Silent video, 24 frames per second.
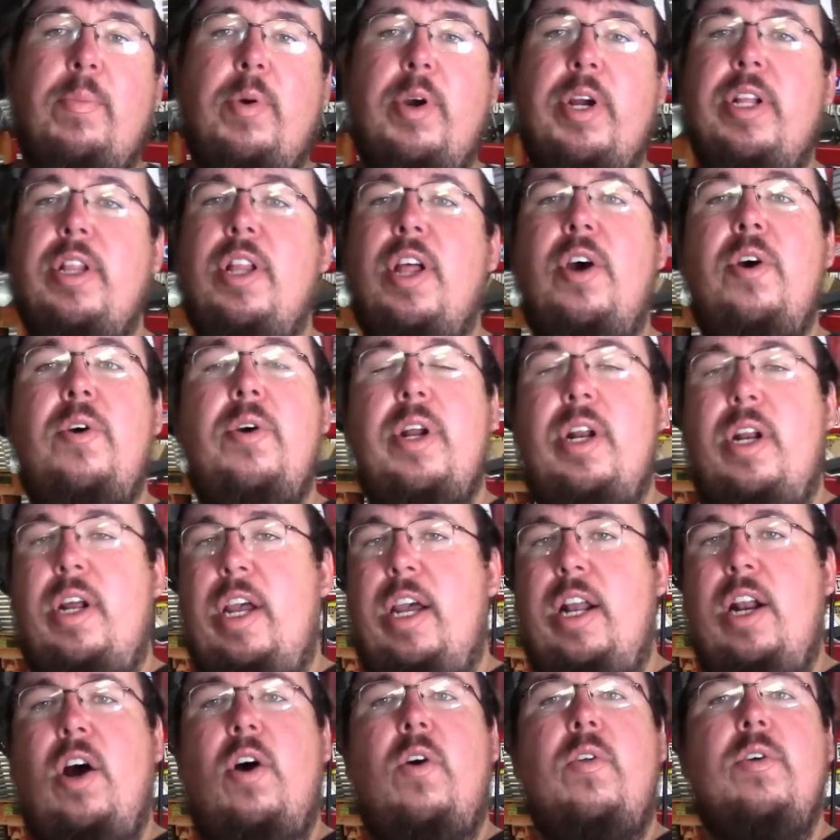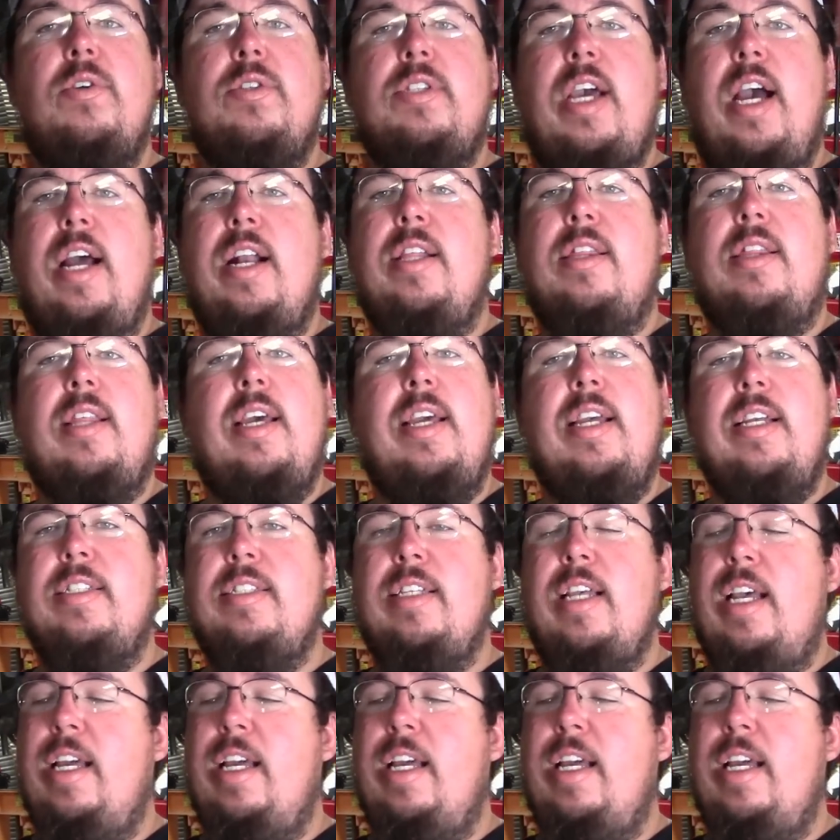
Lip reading: preload and all those kind of things,